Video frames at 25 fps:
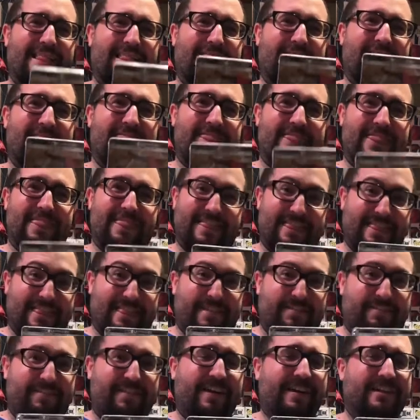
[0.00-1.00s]

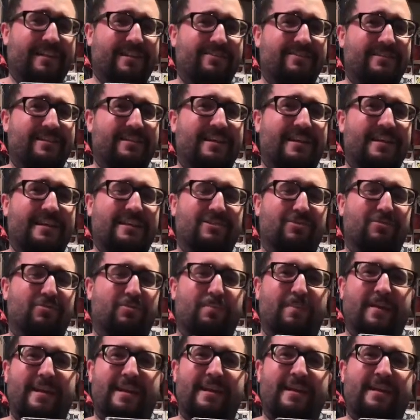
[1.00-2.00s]
the fact that he was in high school
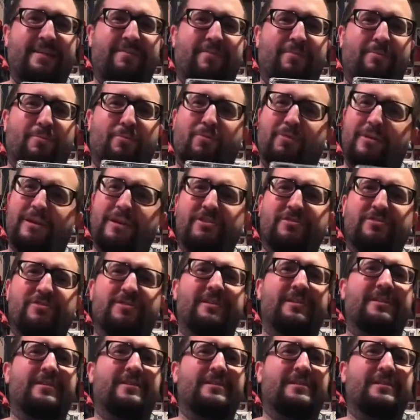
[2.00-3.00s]
made it even more
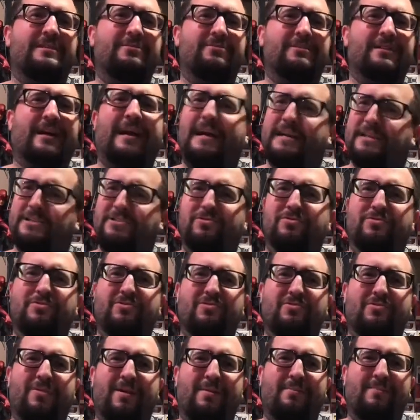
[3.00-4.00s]
interesting because he was high school
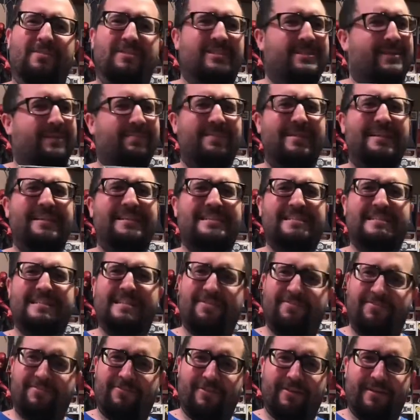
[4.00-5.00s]
drama, something
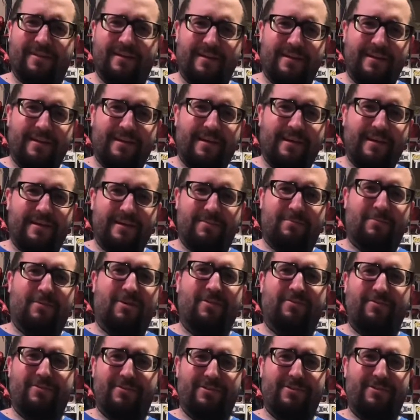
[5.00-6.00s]
different in the
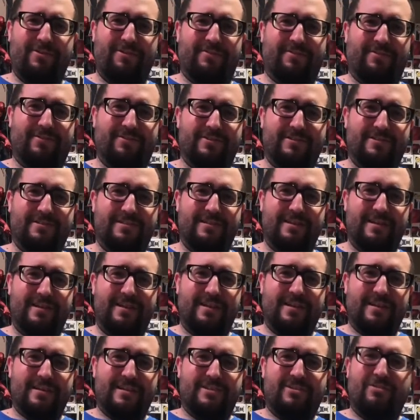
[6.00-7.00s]
Marvel Universe.
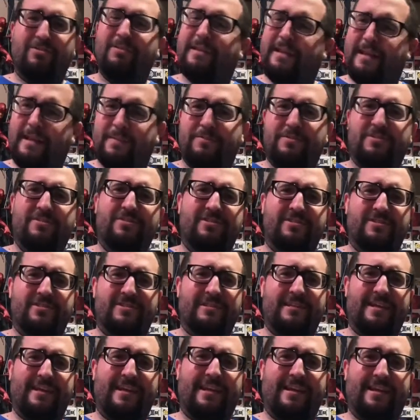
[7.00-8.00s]
So it kept you
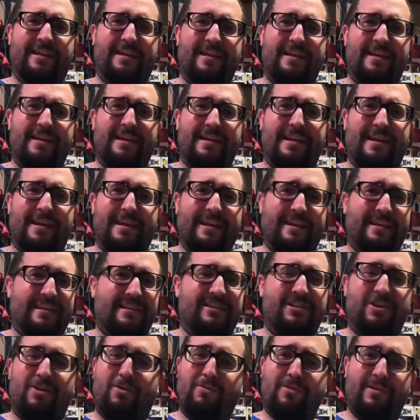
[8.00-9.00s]
entertained. And then
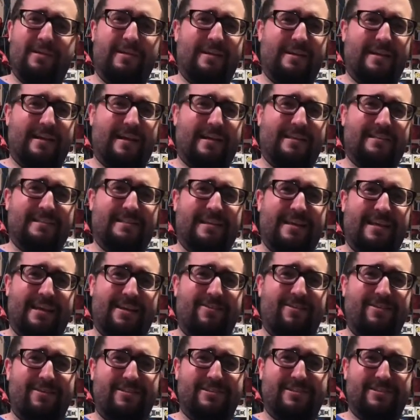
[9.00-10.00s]
Tony, as a
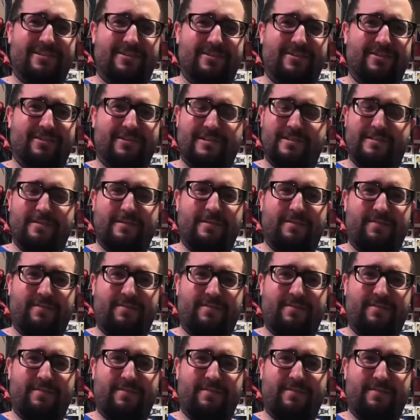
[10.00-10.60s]
character,